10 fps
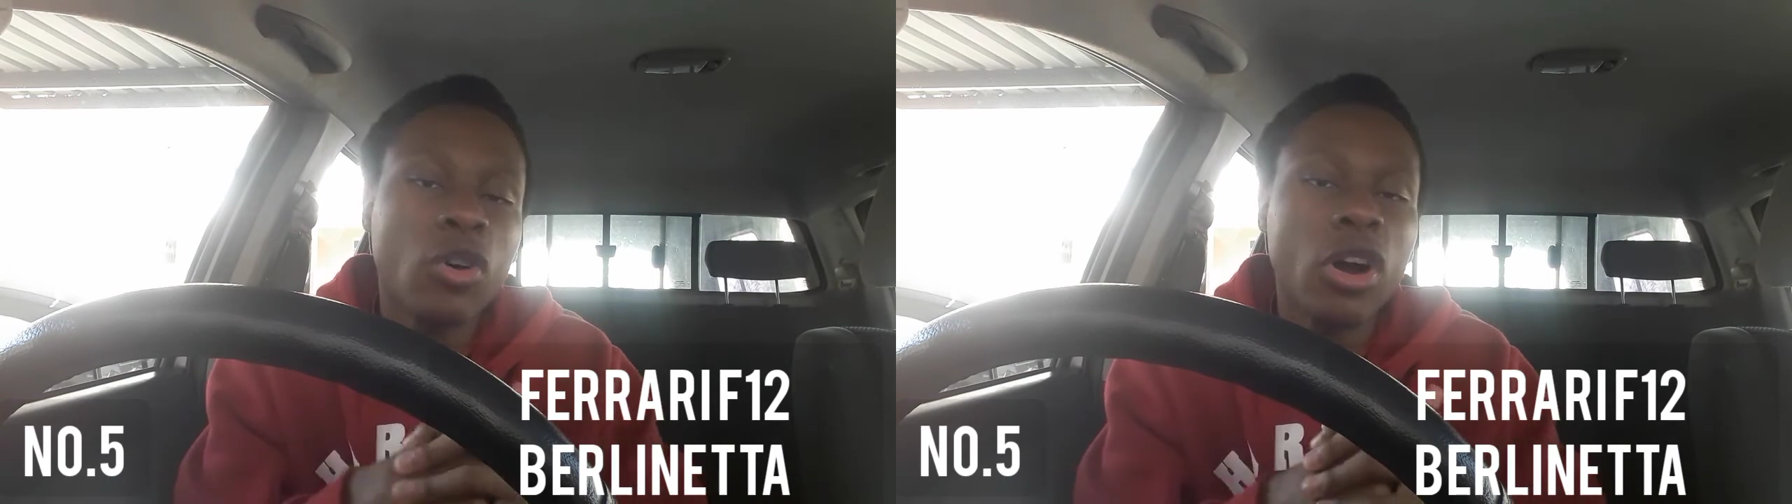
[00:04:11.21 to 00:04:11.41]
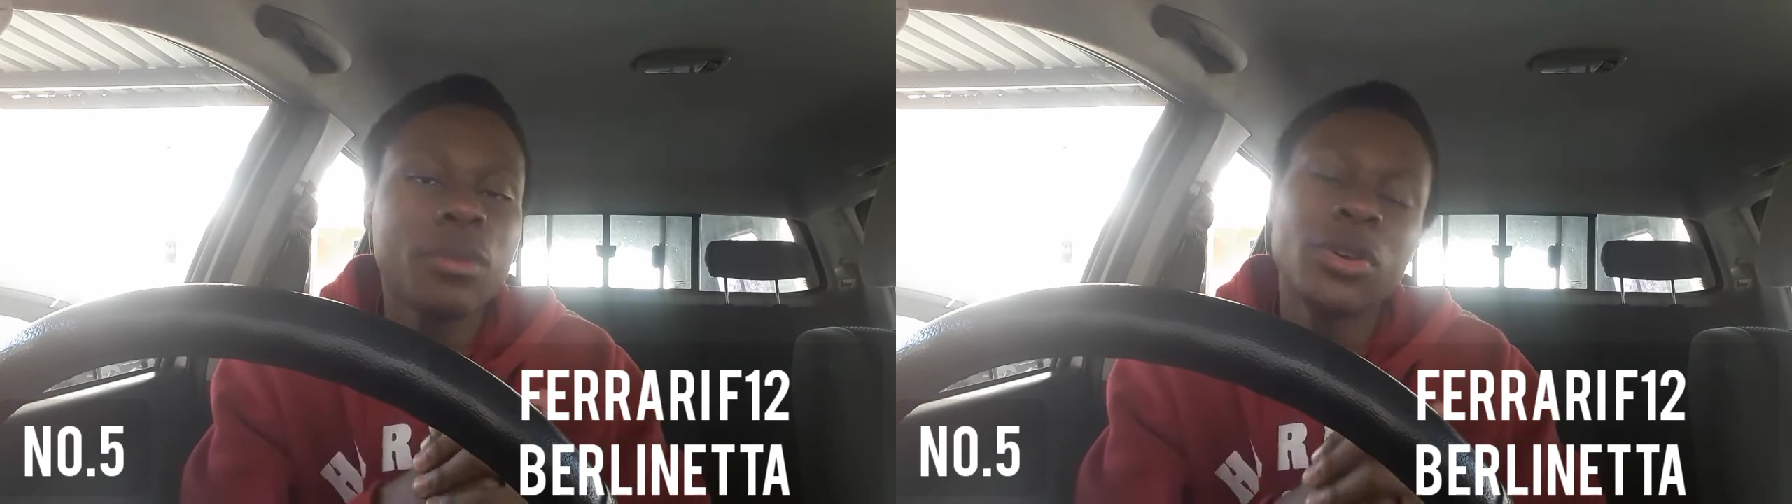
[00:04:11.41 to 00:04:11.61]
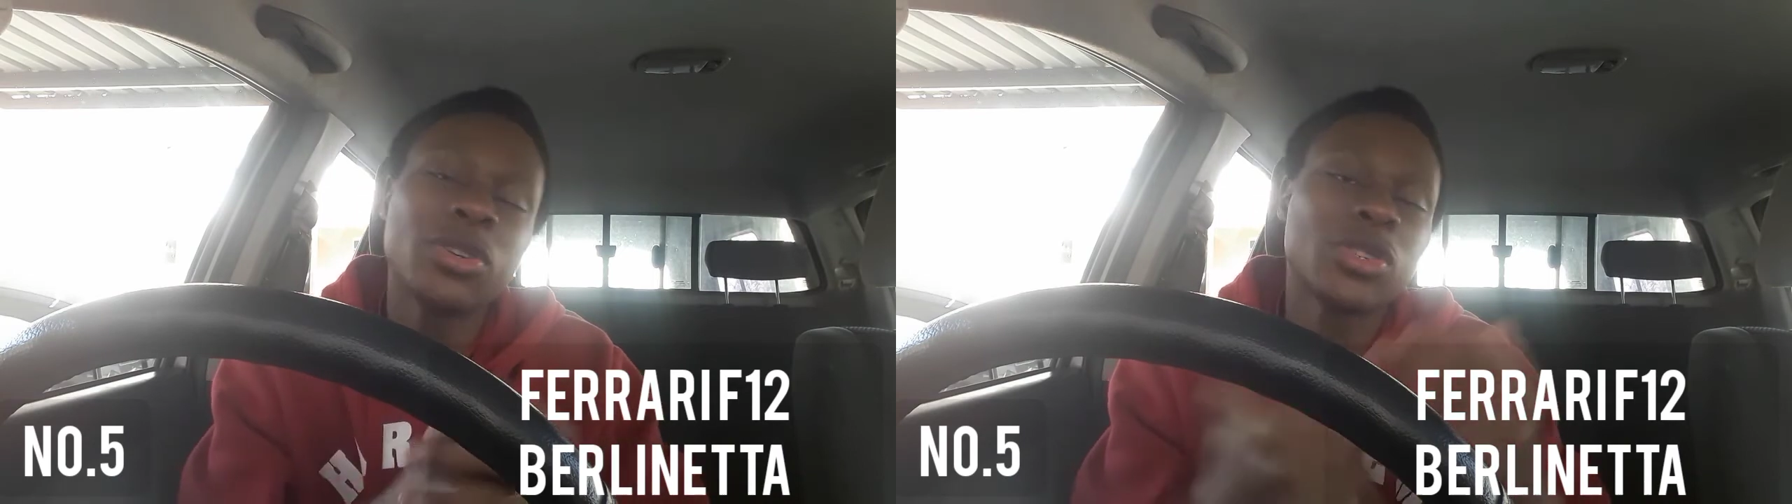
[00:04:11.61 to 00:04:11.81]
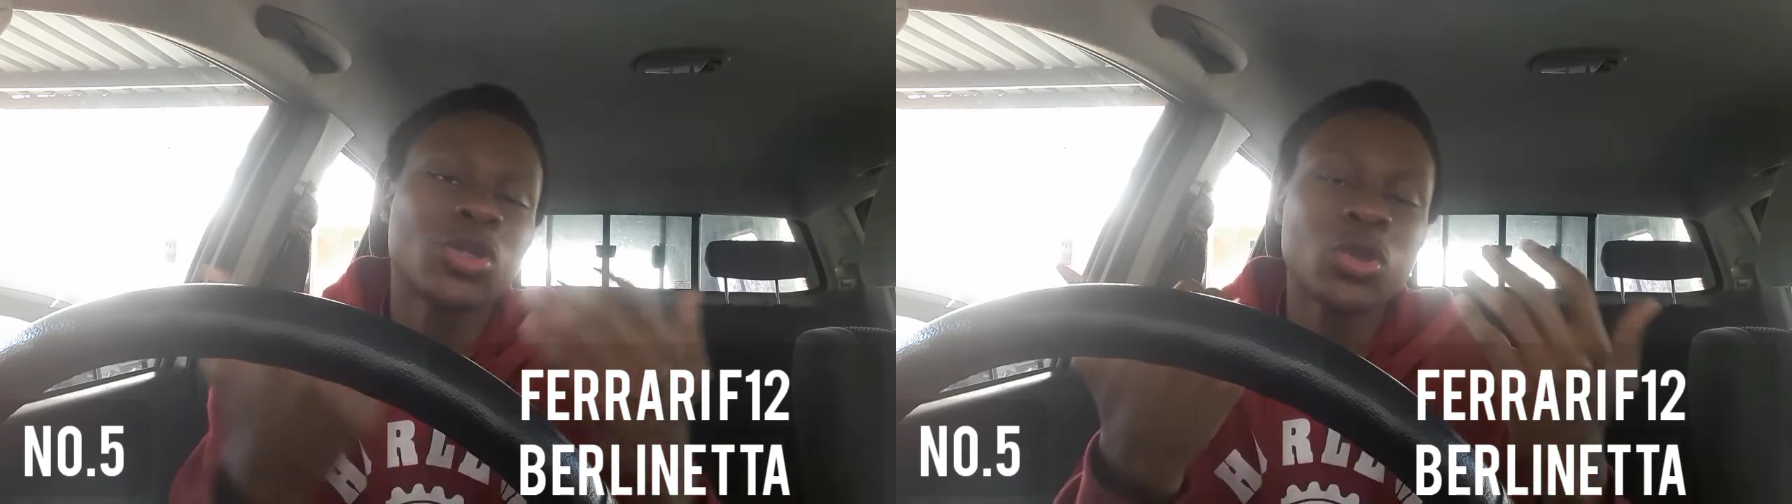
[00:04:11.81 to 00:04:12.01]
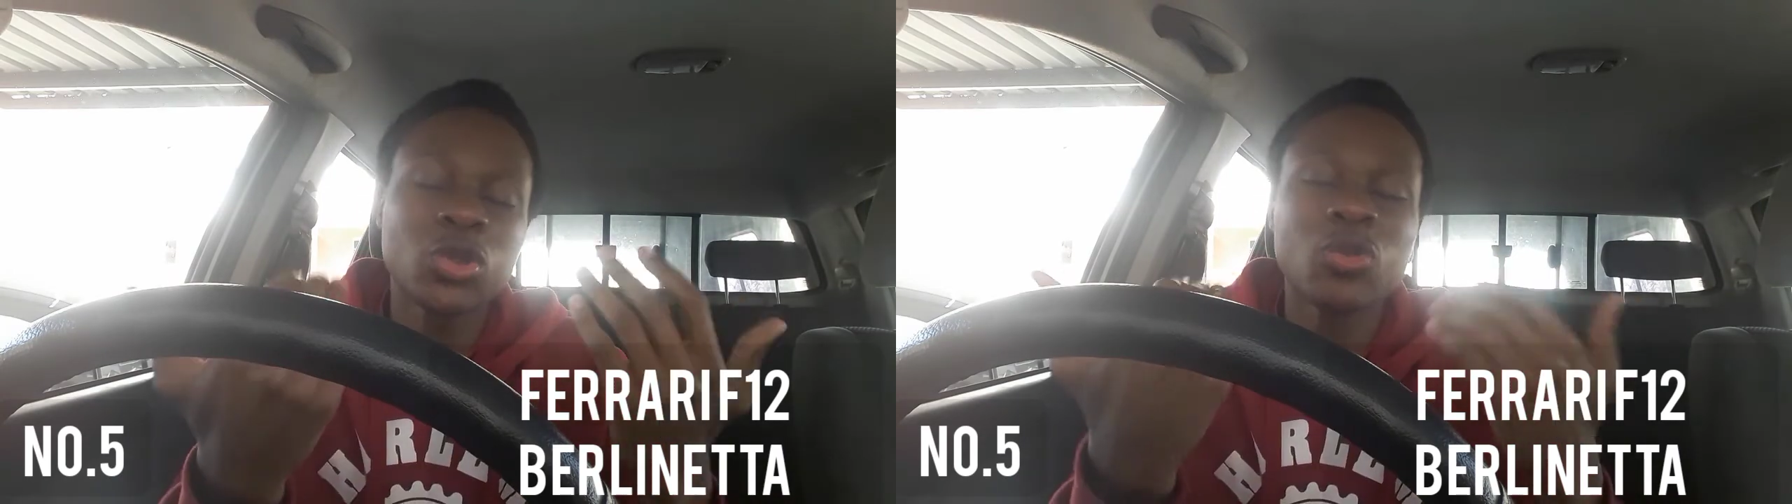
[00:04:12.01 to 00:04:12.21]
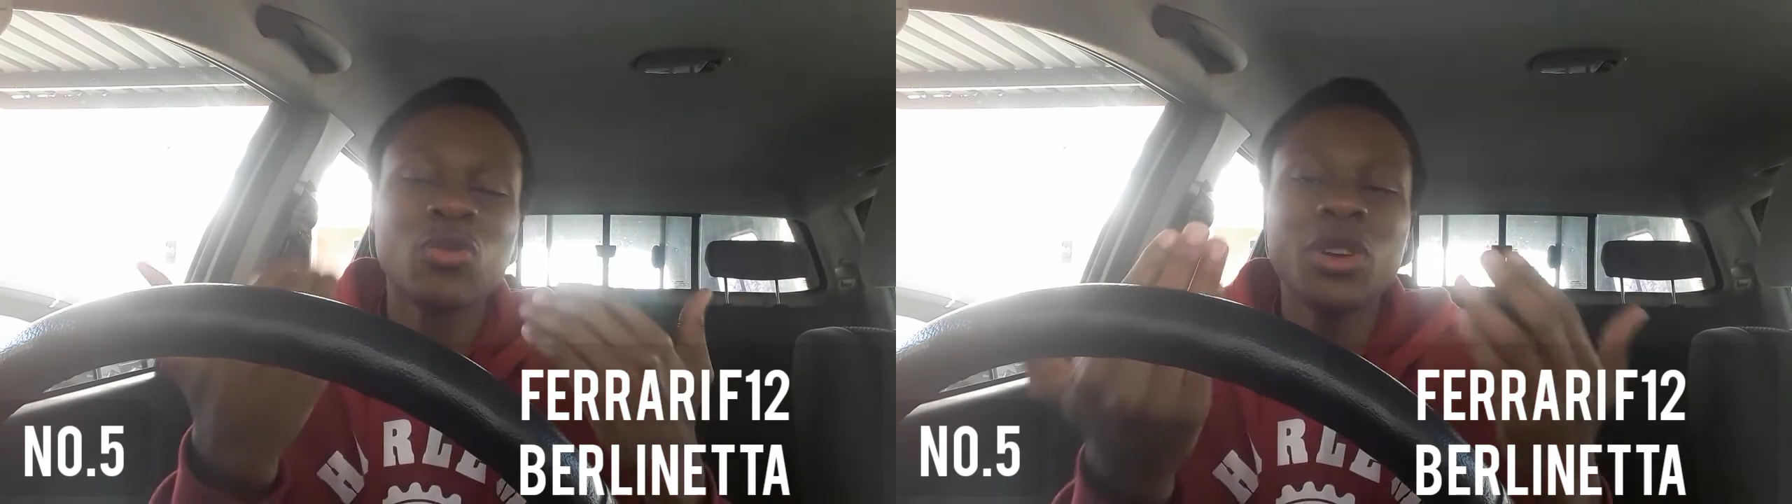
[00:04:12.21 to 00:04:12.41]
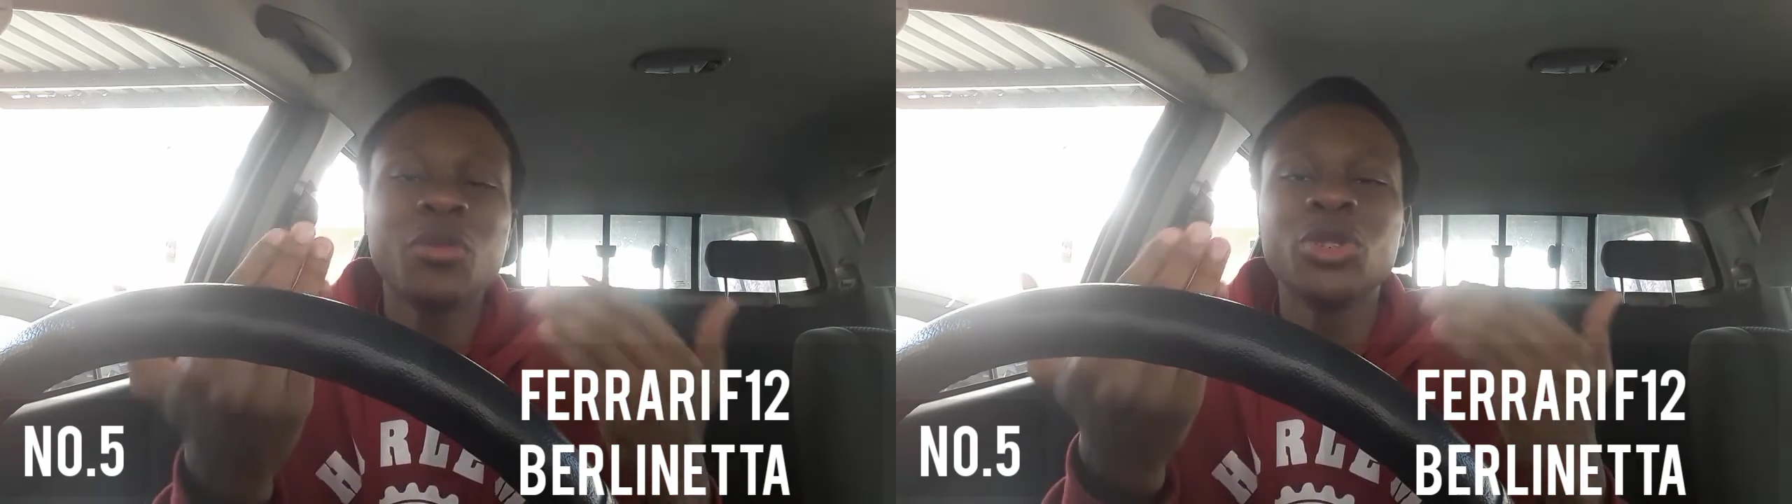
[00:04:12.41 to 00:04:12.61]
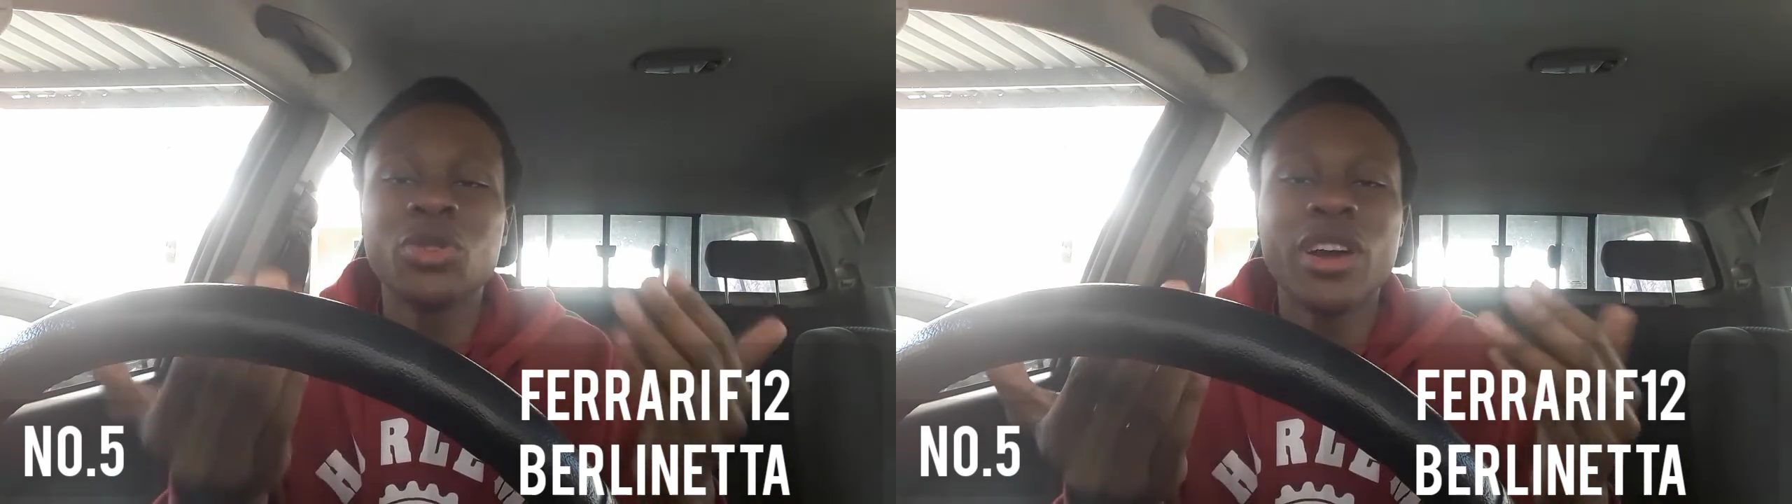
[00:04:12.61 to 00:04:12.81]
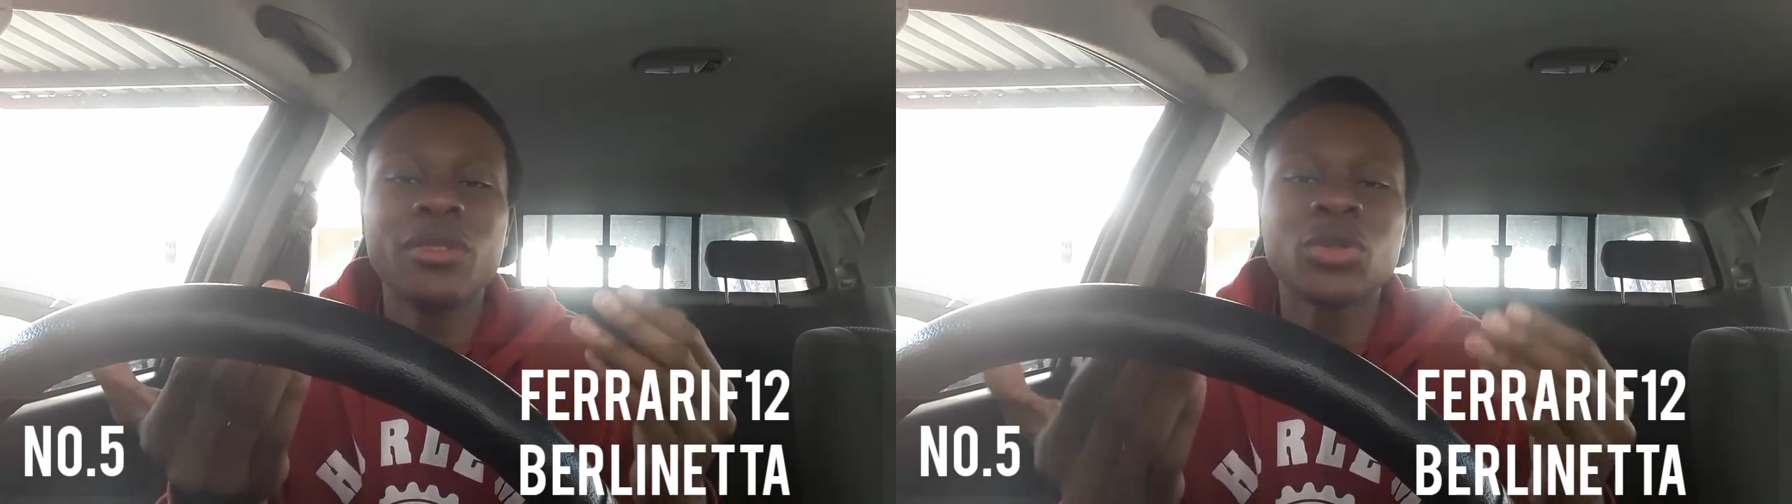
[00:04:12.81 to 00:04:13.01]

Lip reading: car because it's also rear wheel drive,